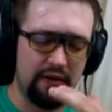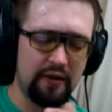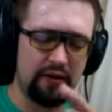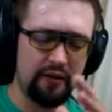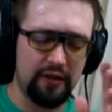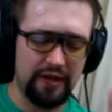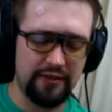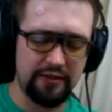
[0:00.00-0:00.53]

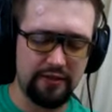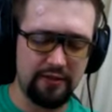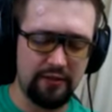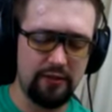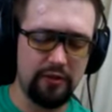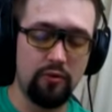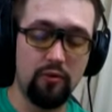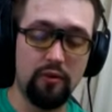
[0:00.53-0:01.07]
classical
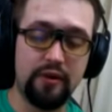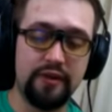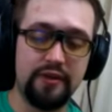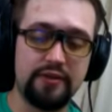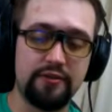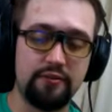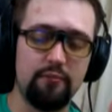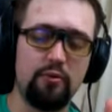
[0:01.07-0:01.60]

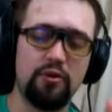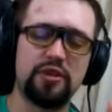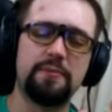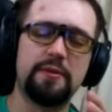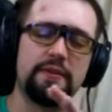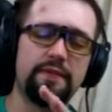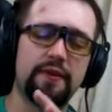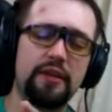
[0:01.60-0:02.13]
organists, or more
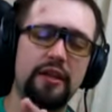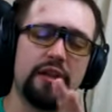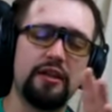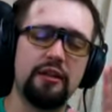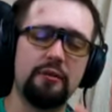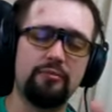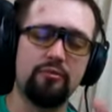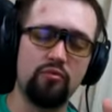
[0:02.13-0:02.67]
specifically in
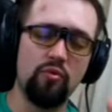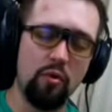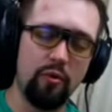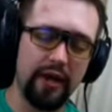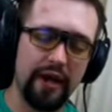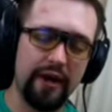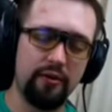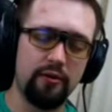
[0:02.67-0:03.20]
the Baroque
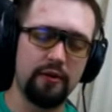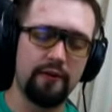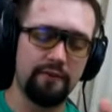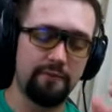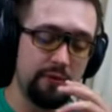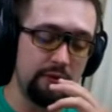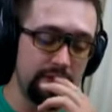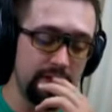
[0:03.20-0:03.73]
era
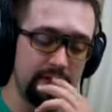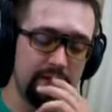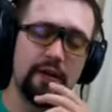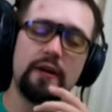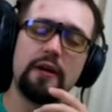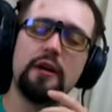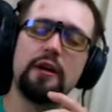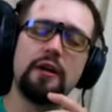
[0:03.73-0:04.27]
of music,
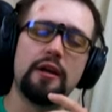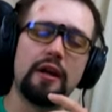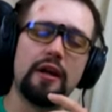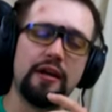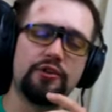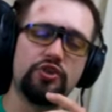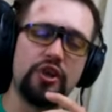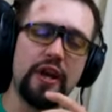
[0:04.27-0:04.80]

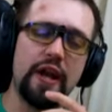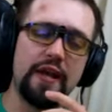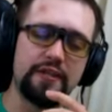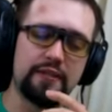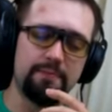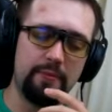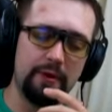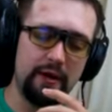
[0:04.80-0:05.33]

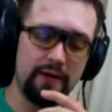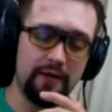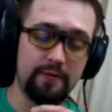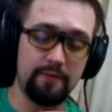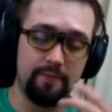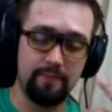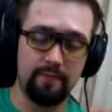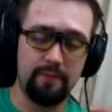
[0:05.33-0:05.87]
J.S. Bach,
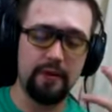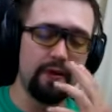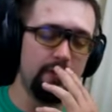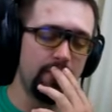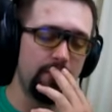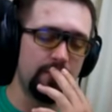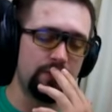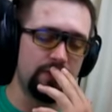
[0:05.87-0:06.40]

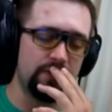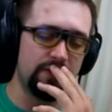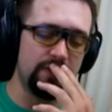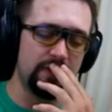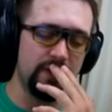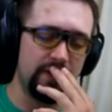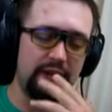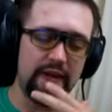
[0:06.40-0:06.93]
which is
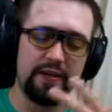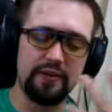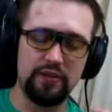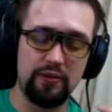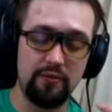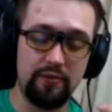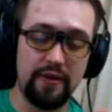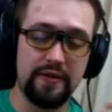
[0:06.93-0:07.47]
he is
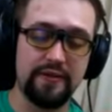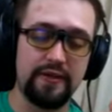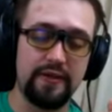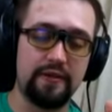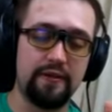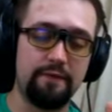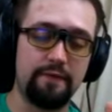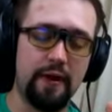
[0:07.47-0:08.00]
known as
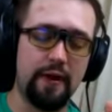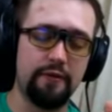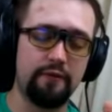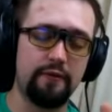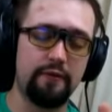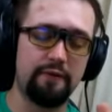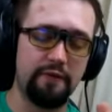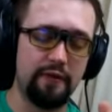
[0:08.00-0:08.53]
the
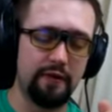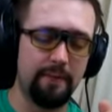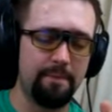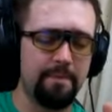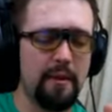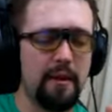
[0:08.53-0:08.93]
father of